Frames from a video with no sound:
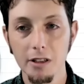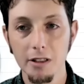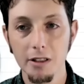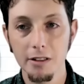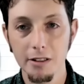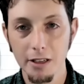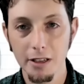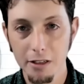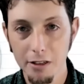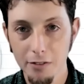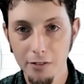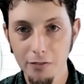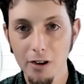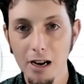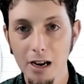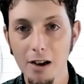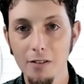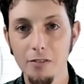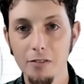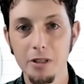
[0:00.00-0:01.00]
Thank you for
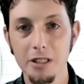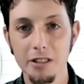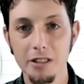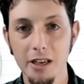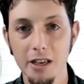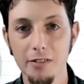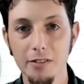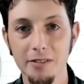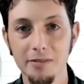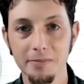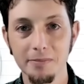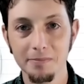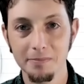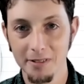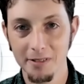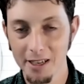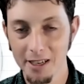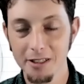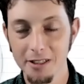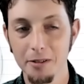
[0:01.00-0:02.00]
having me, David.
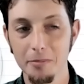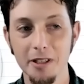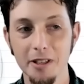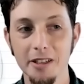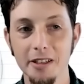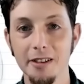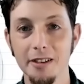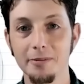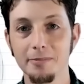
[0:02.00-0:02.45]
Nice to be here.